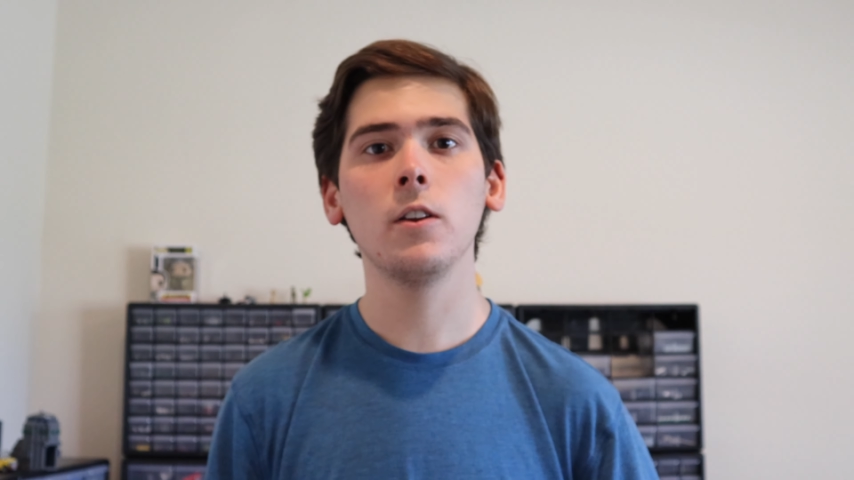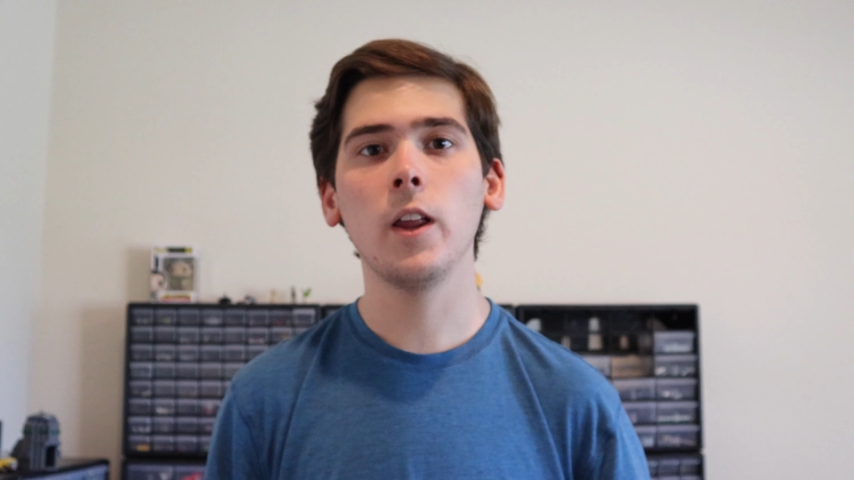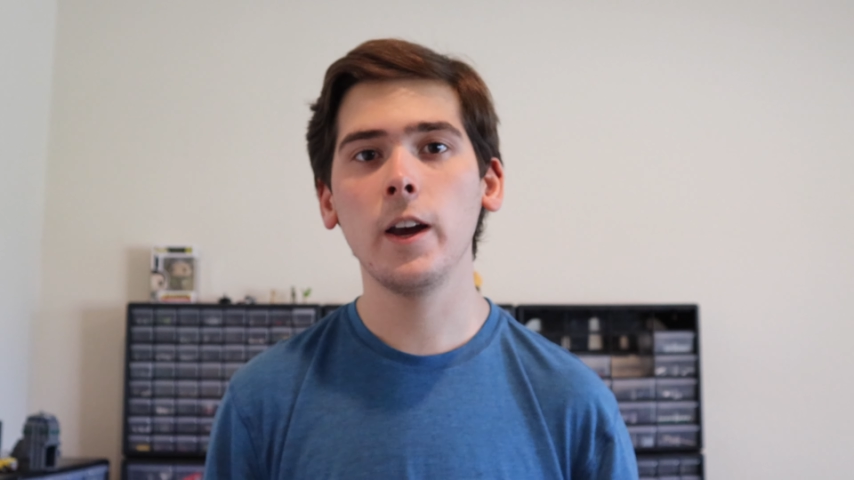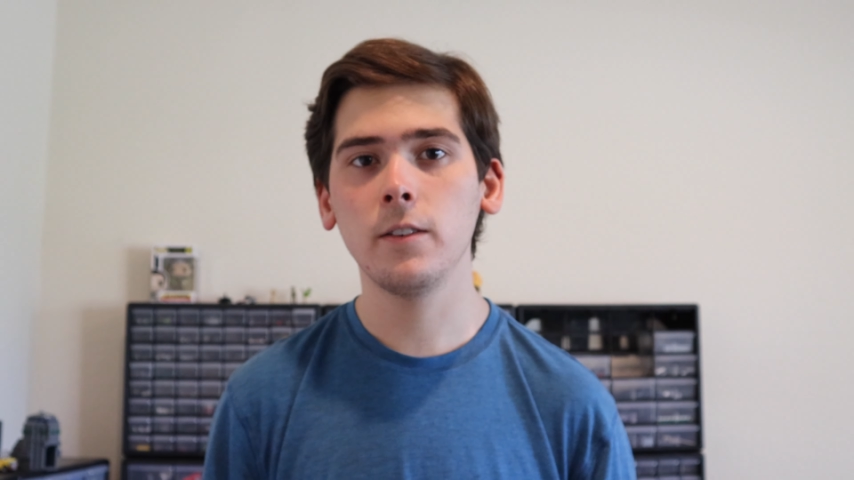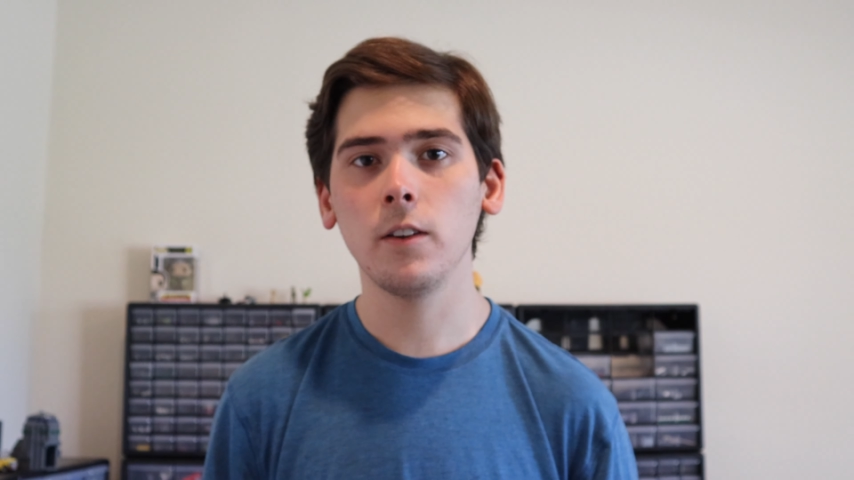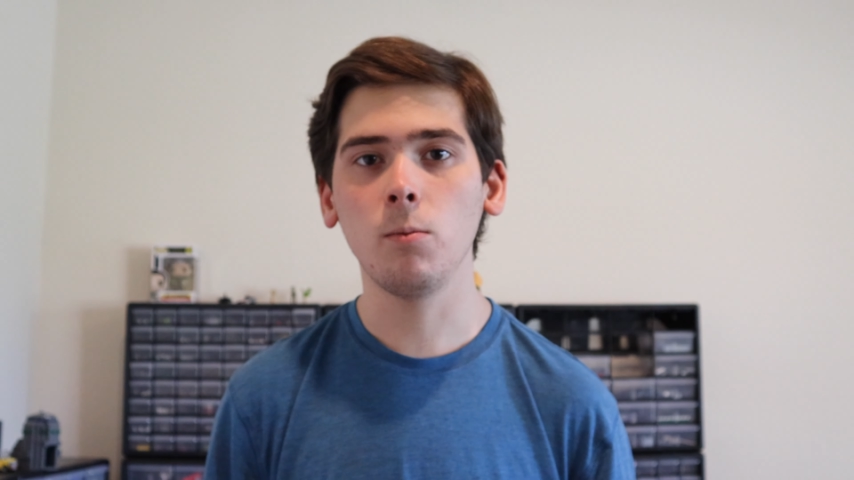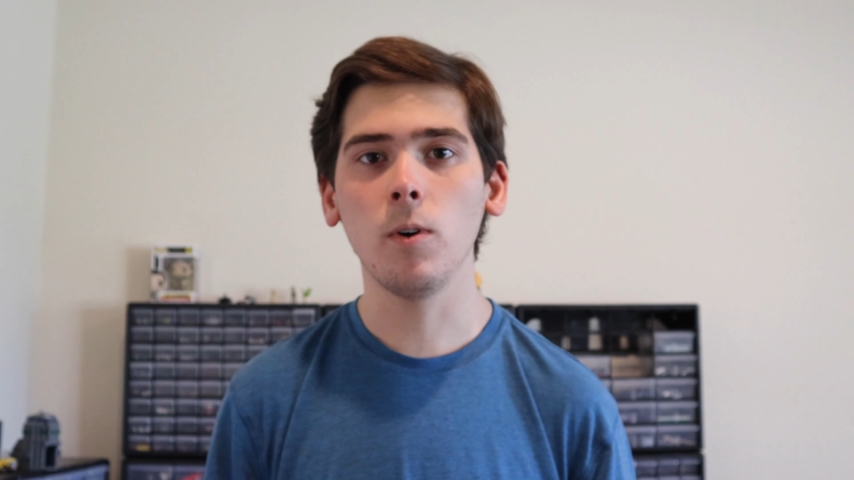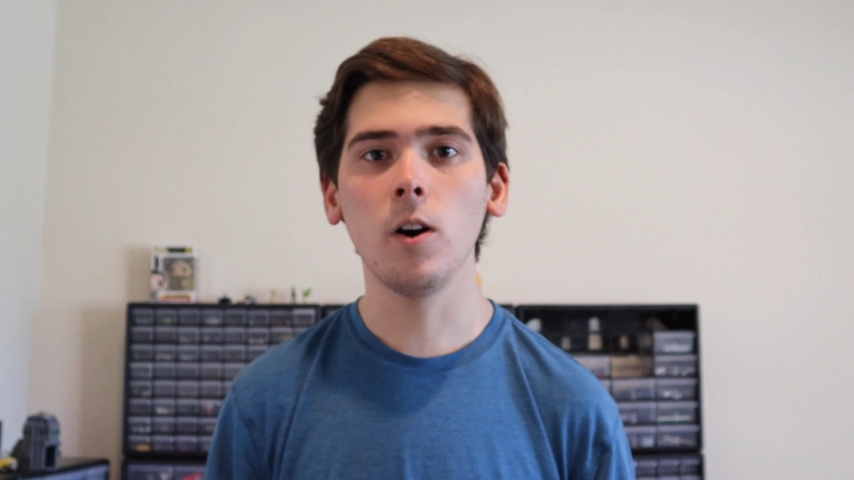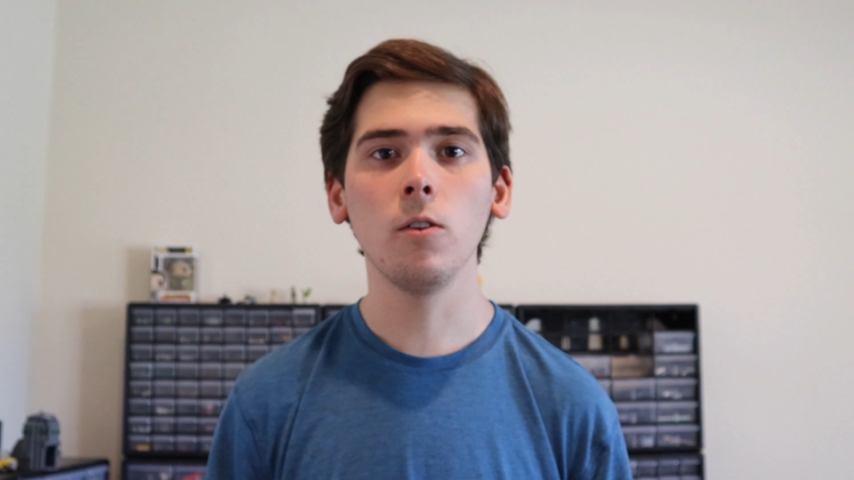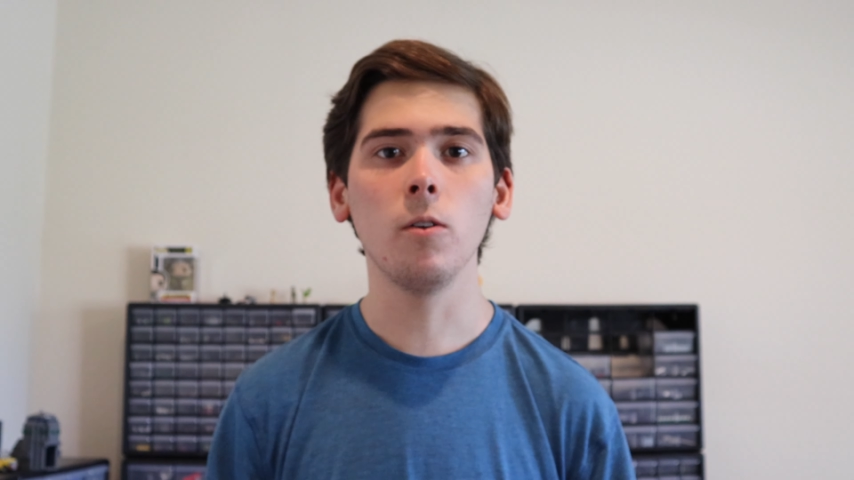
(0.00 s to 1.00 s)
lights as
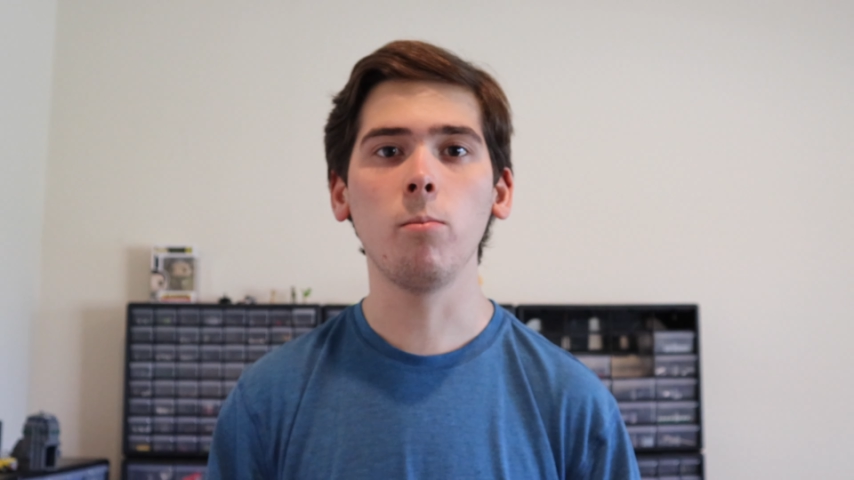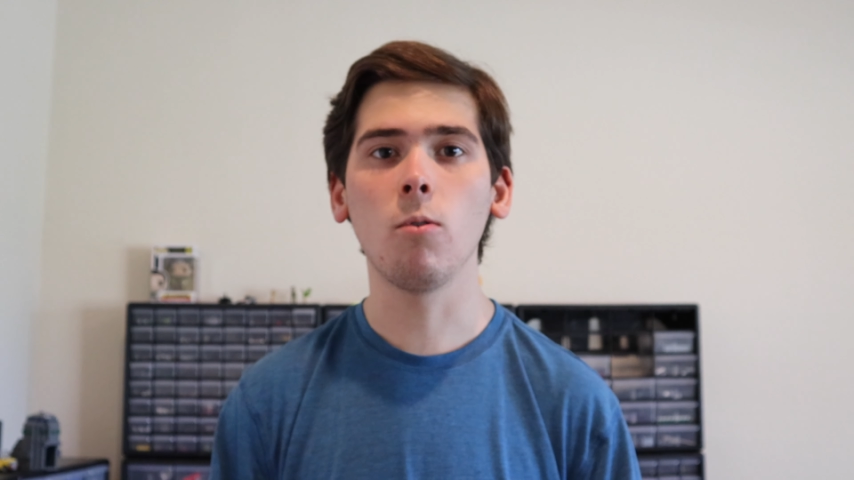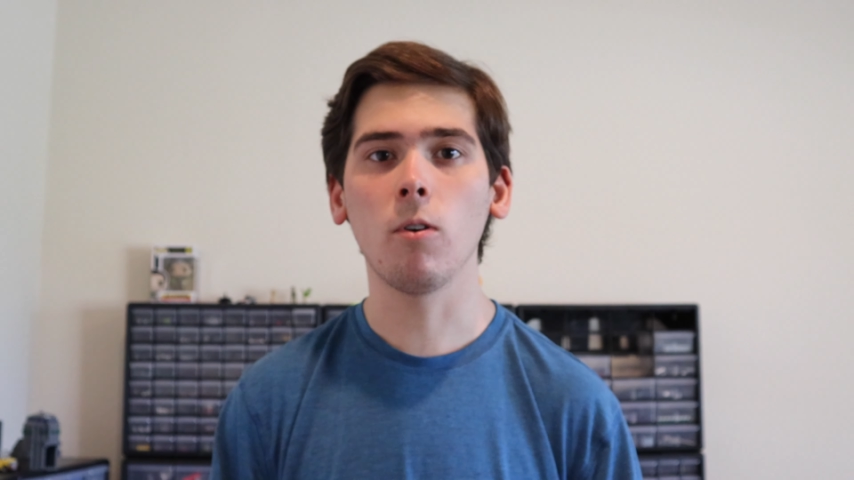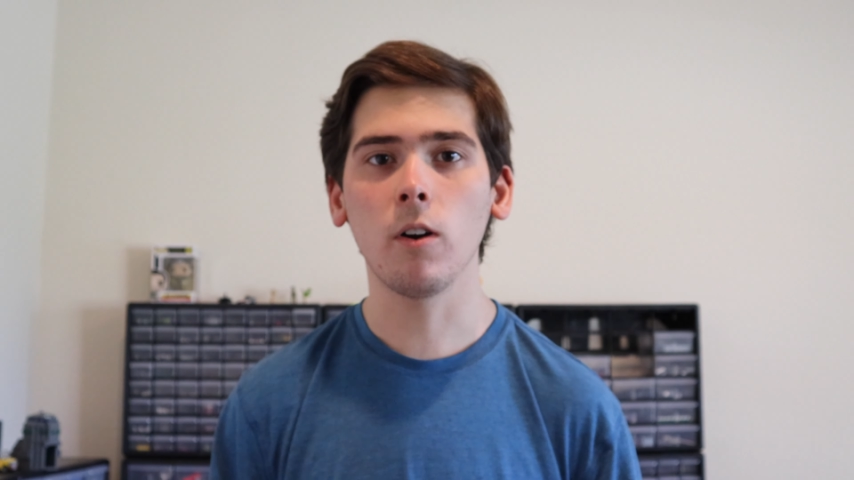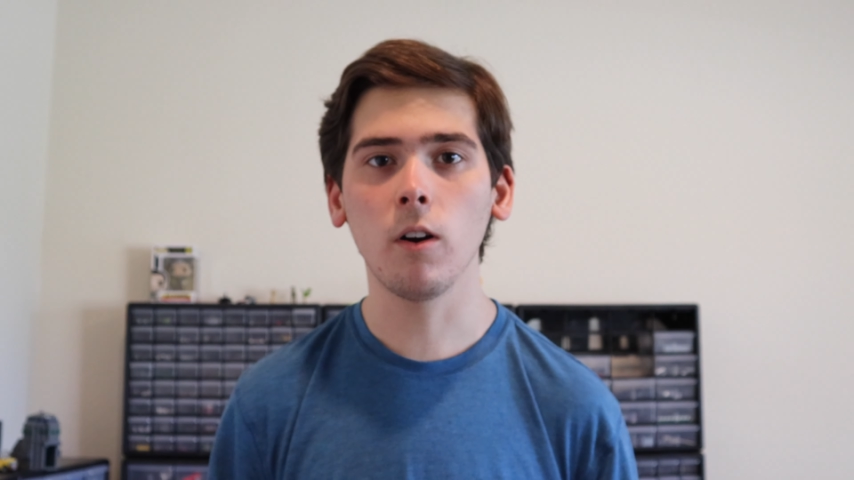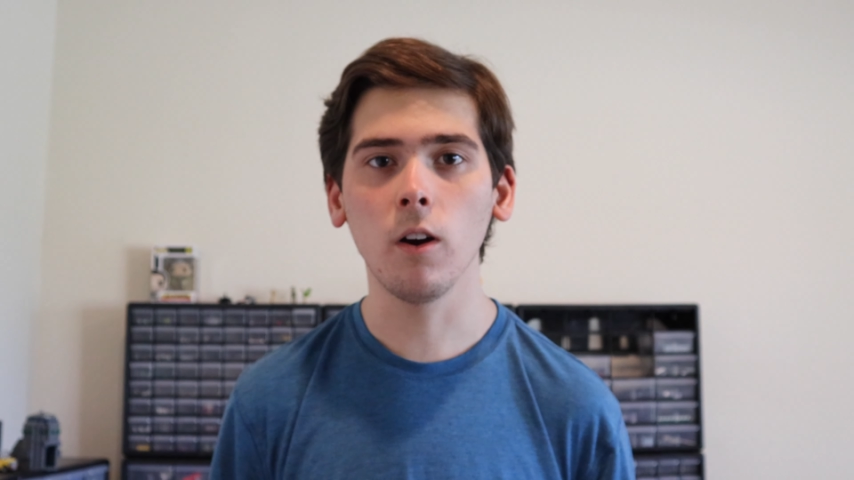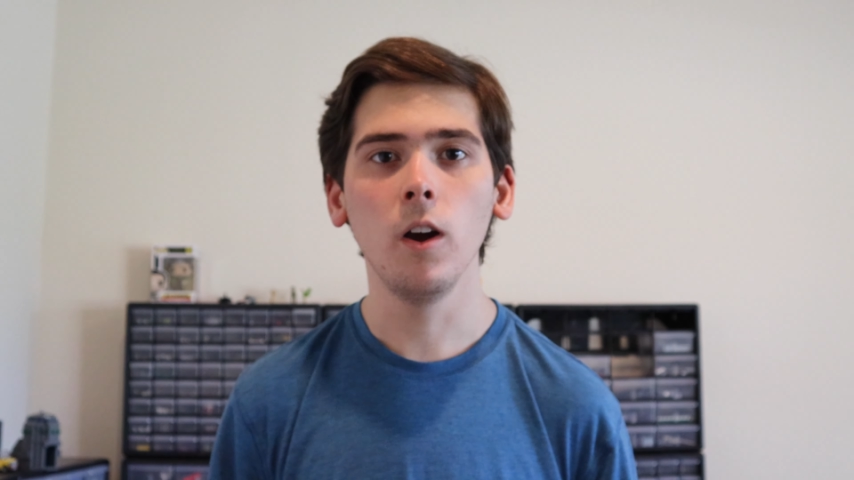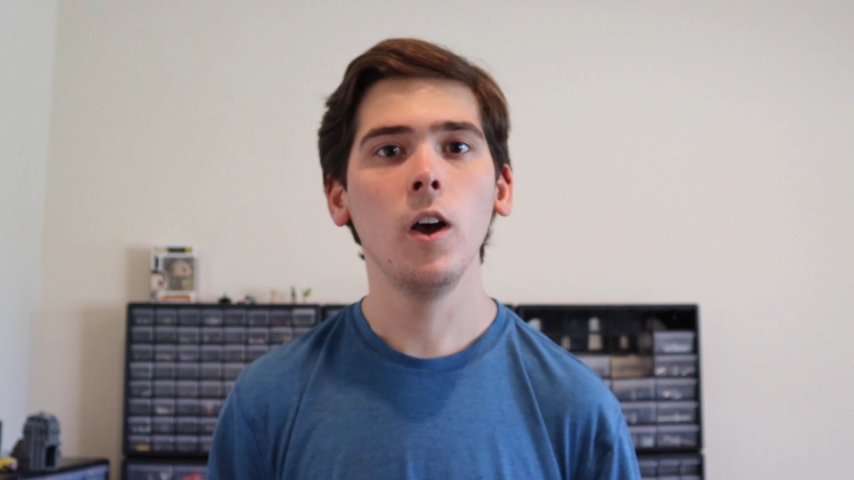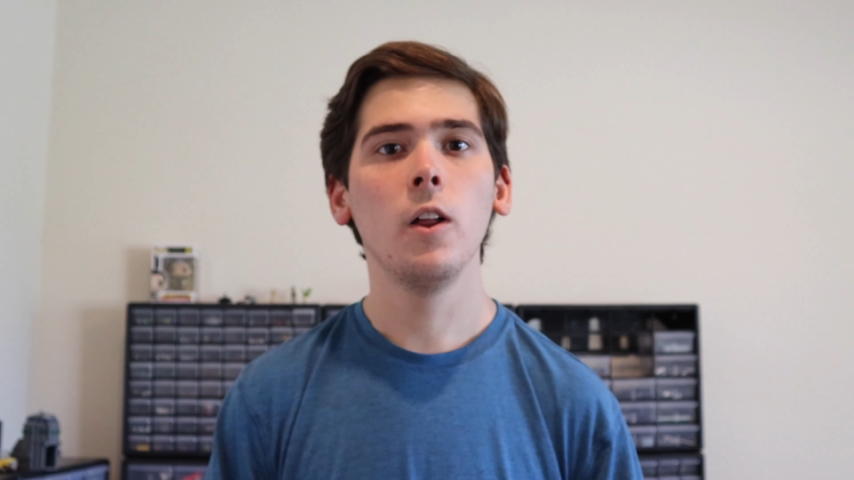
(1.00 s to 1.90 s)
well, the border,